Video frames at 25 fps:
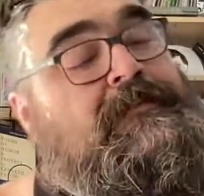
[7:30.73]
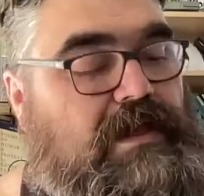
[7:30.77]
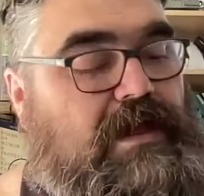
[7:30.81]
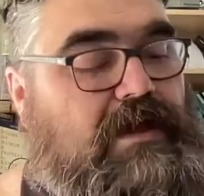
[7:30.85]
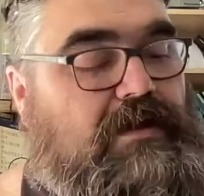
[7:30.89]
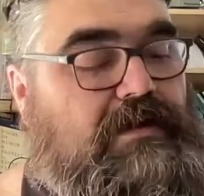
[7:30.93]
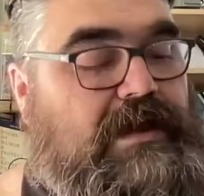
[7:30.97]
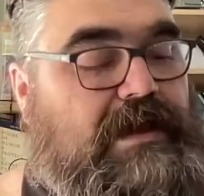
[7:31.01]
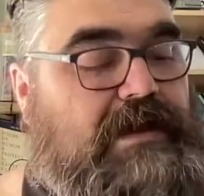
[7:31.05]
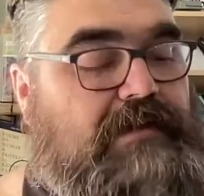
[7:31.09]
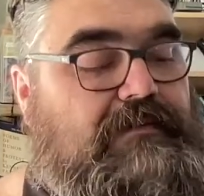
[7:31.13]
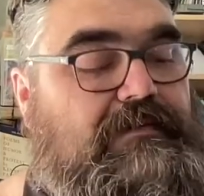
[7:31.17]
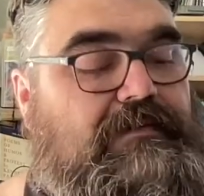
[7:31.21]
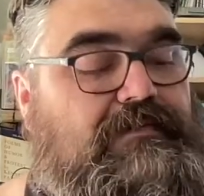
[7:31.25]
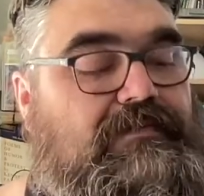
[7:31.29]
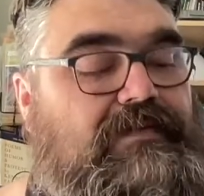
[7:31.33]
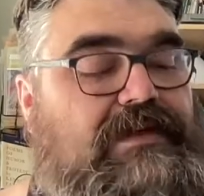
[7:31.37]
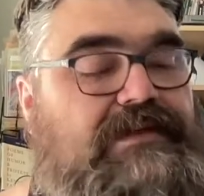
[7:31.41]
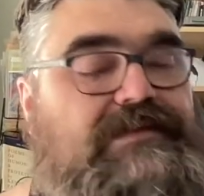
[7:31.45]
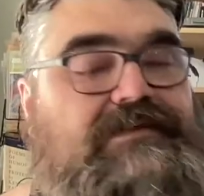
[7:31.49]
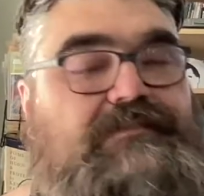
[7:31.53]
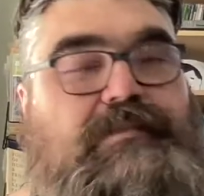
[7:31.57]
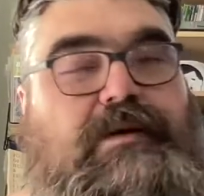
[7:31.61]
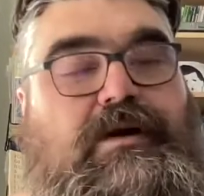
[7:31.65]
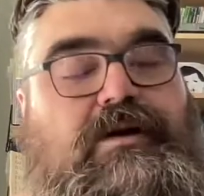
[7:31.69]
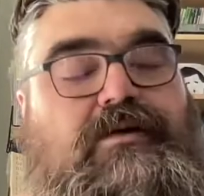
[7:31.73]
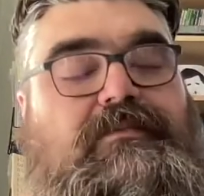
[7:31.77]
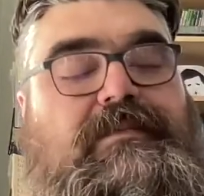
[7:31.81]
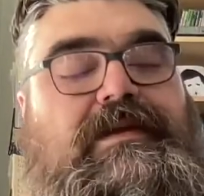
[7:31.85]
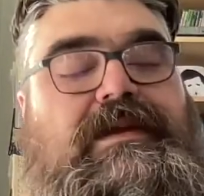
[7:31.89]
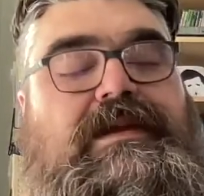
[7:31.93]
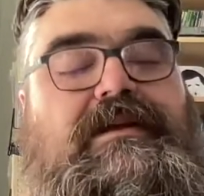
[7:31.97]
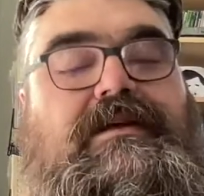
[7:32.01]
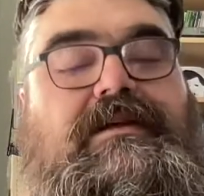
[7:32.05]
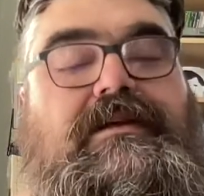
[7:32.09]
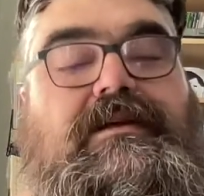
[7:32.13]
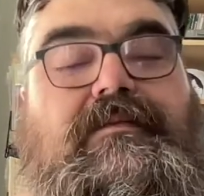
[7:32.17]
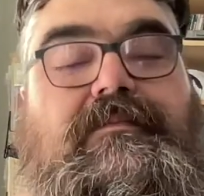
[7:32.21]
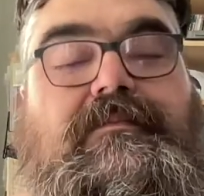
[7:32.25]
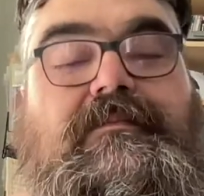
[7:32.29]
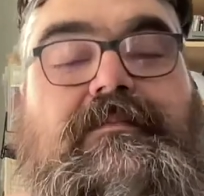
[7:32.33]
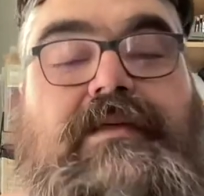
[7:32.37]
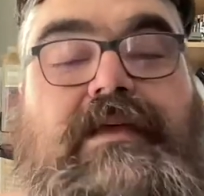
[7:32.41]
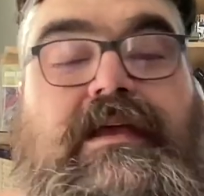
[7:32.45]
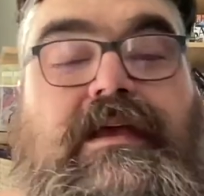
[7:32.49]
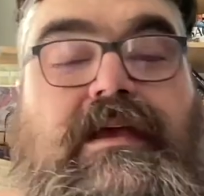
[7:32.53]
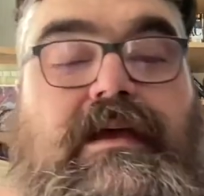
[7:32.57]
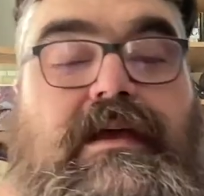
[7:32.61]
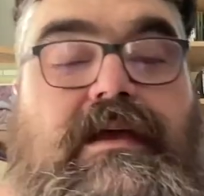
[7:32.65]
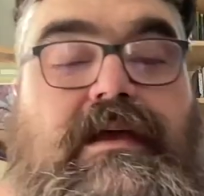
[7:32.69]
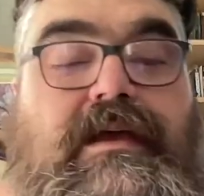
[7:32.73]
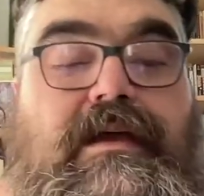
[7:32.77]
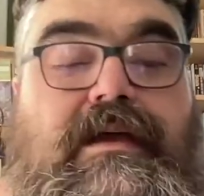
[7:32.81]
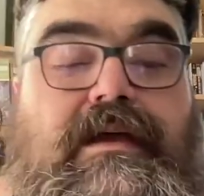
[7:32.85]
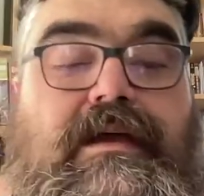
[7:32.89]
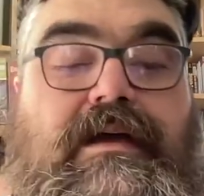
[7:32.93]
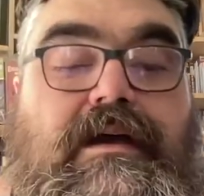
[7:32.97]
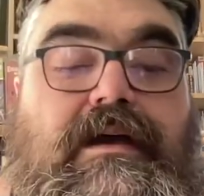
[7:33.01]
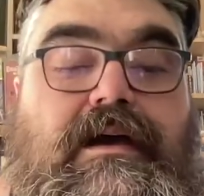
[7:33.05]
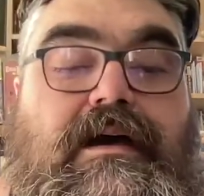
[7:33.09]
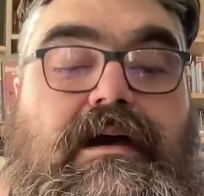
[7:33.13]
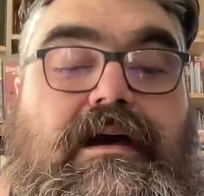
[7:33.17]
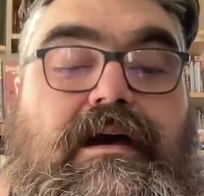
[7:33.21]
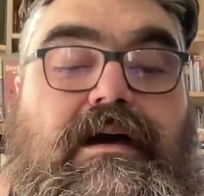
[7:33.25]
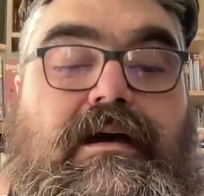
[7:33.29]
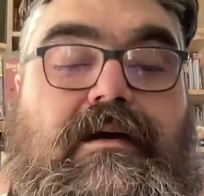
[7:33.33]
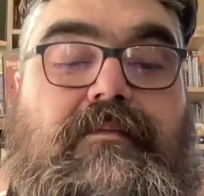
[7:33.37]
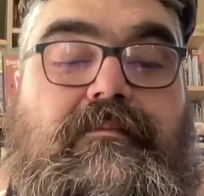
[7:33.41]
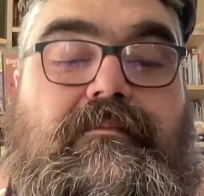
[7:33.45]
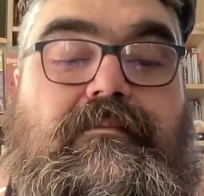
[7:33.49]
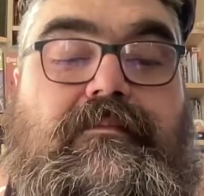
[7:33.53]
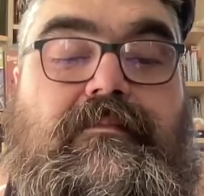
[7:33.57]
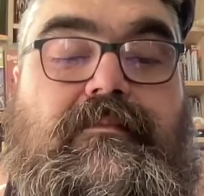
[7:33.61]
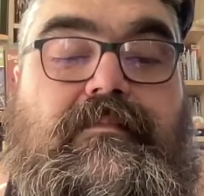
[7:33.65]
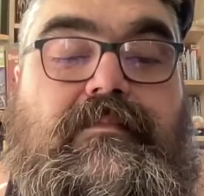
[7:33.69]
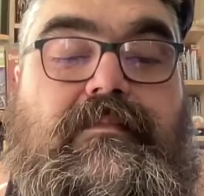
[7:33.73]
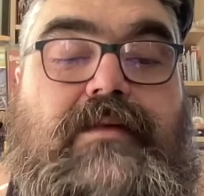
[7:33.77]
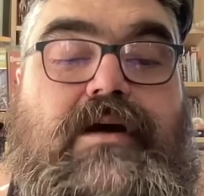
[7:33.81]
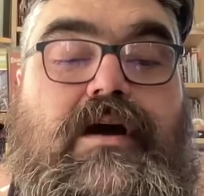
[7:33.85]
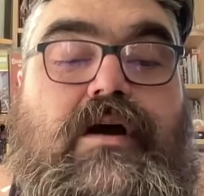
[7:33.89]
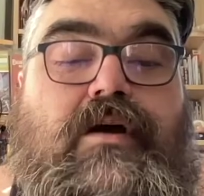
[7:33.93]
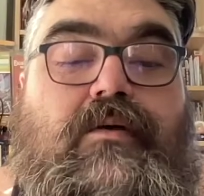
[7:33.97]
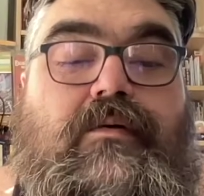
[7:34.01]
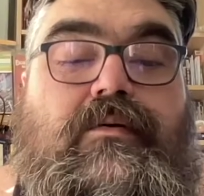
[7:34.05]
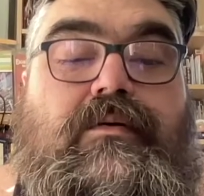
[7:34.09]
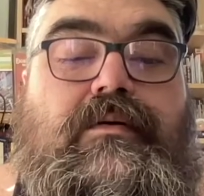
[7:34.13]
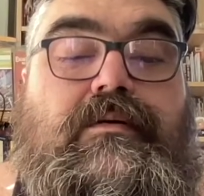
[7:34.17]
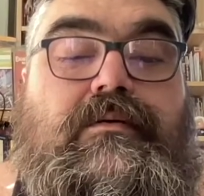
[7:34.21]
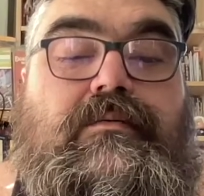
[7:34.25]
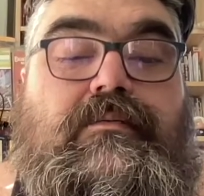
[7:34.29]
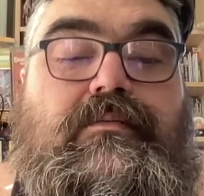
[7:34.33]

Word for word: Okay, this poem here, oh,